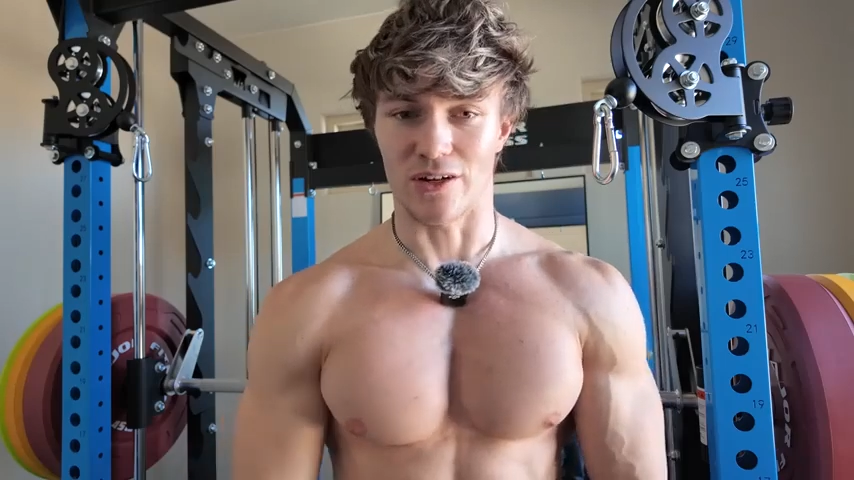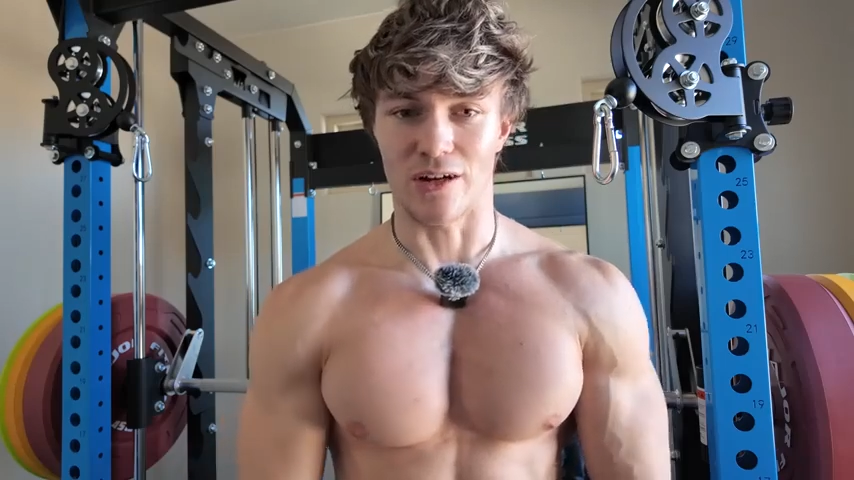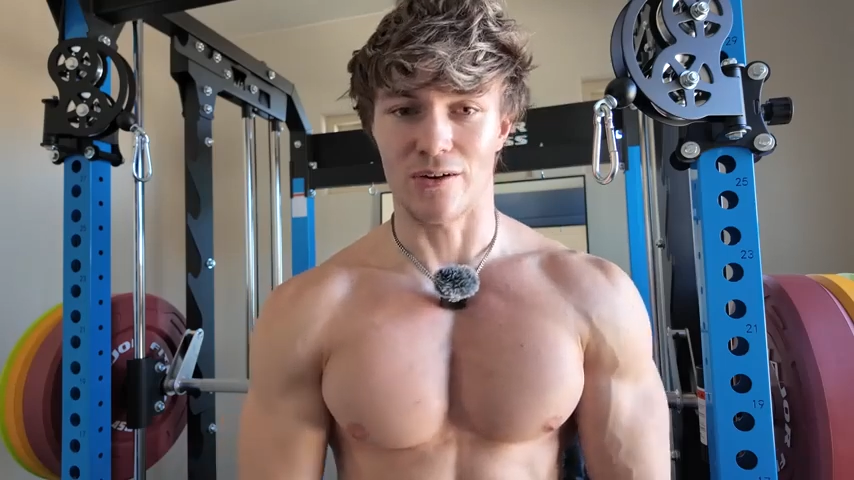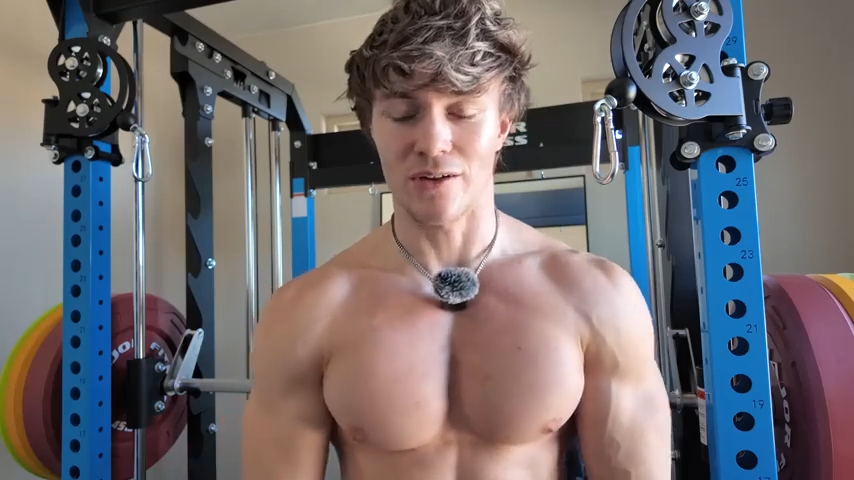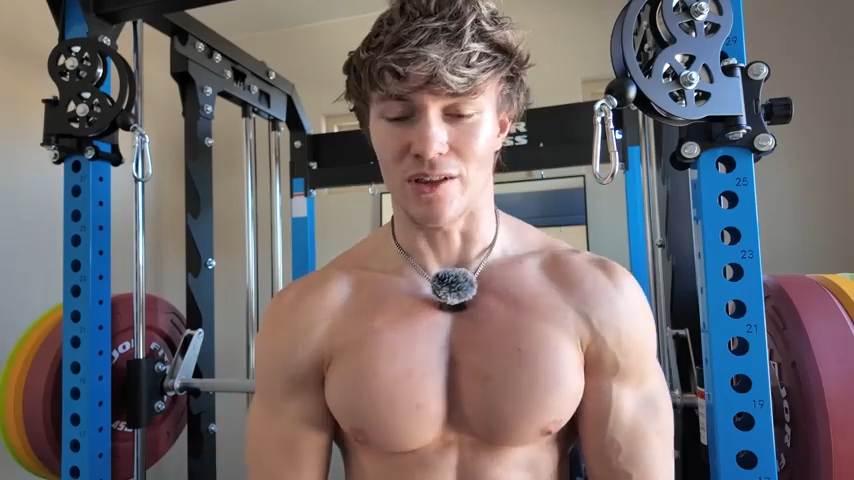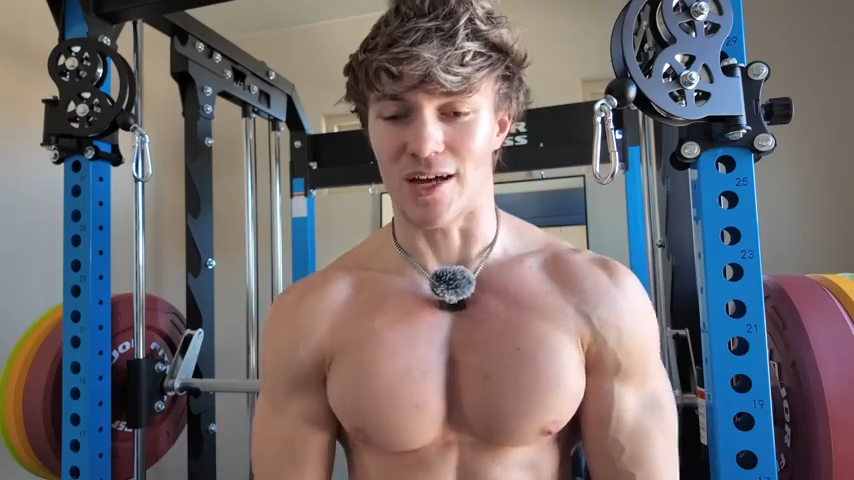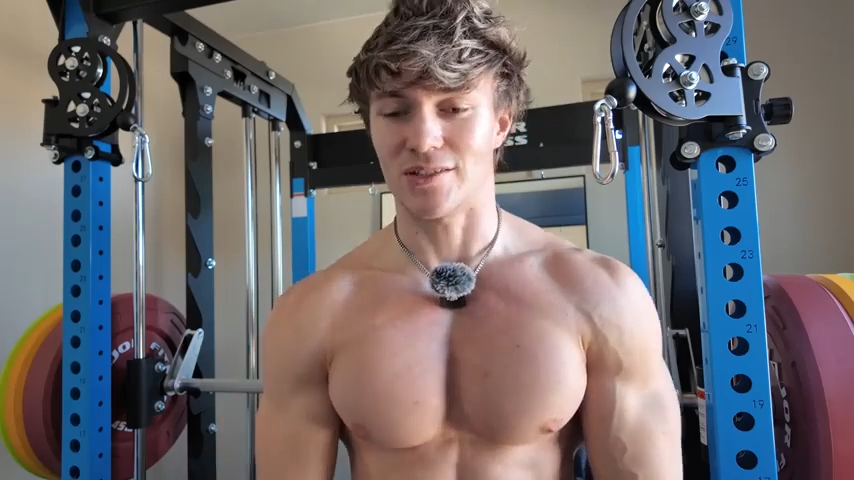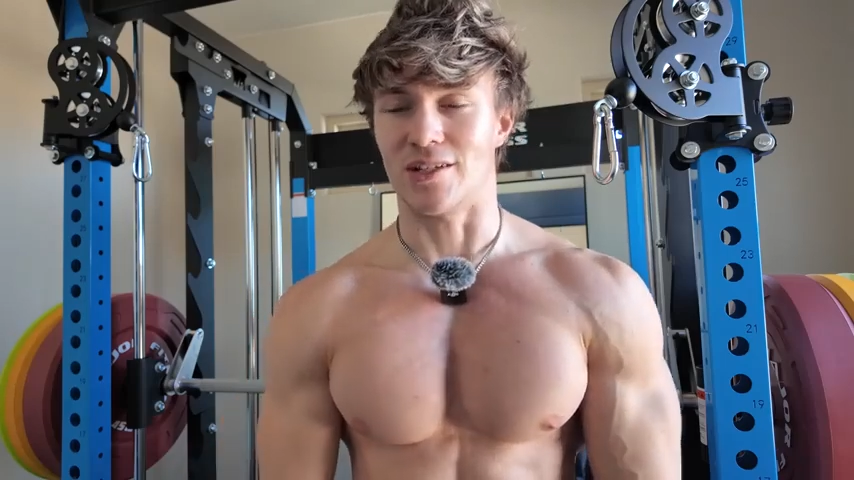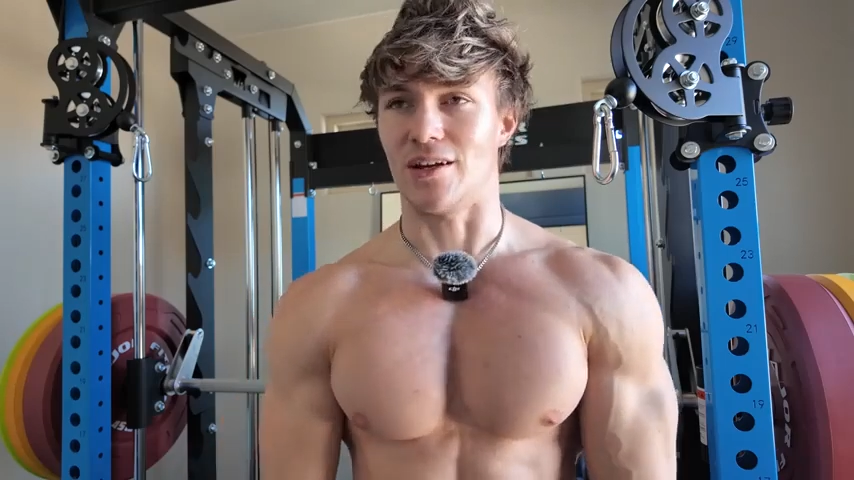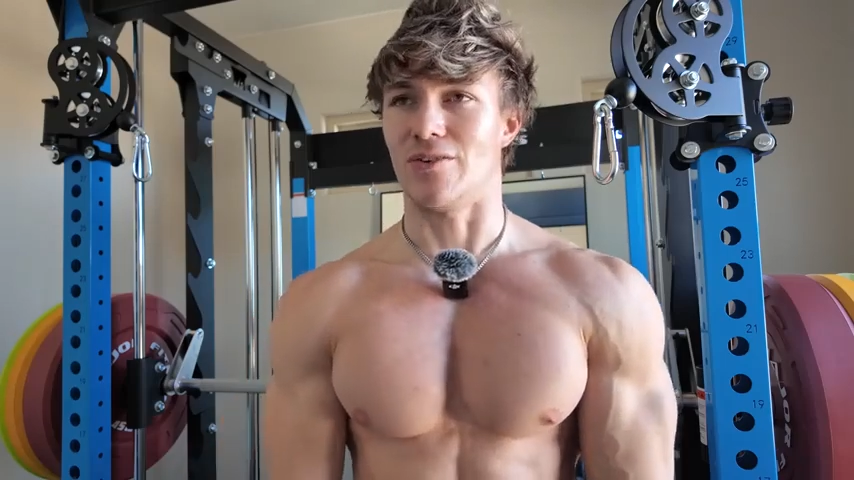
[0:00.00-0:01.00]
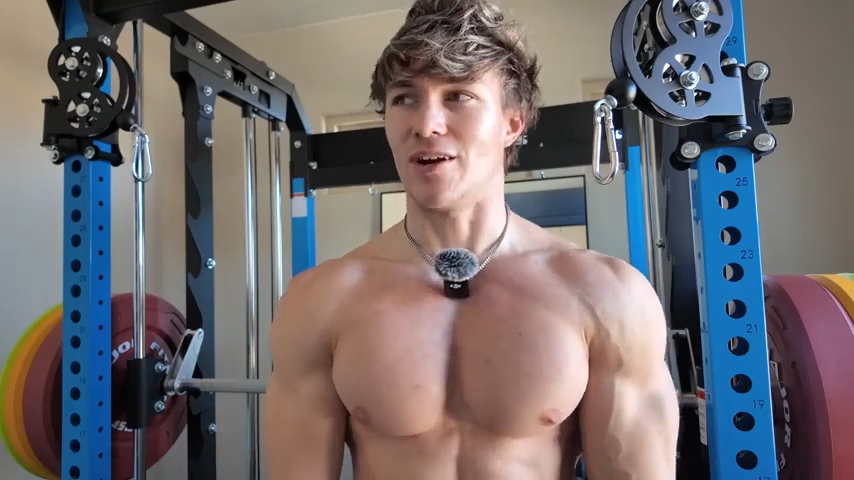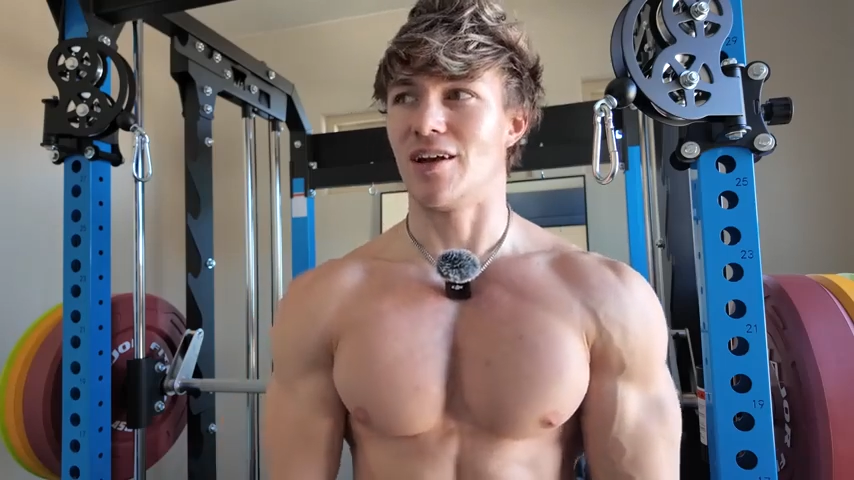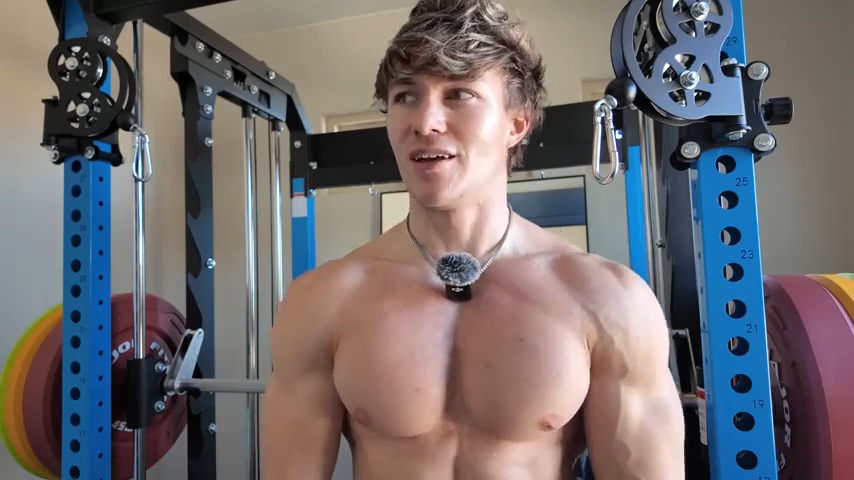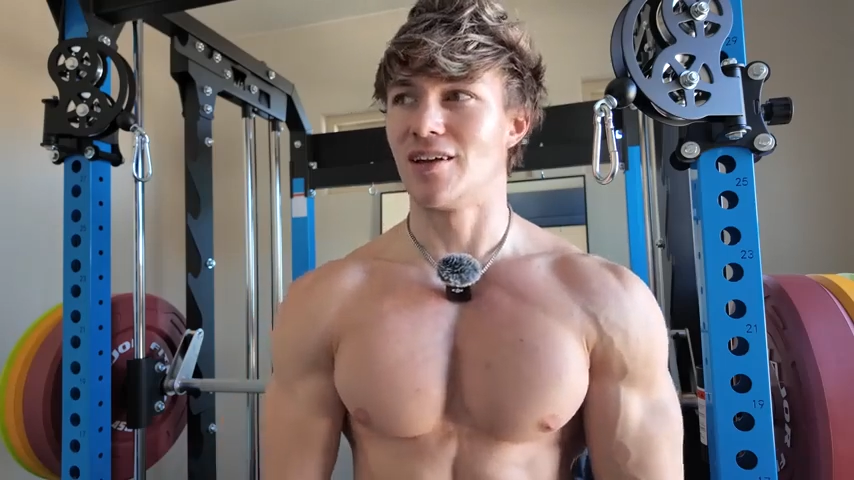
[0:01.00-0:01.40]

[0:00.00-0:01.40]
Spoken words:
ago, last January.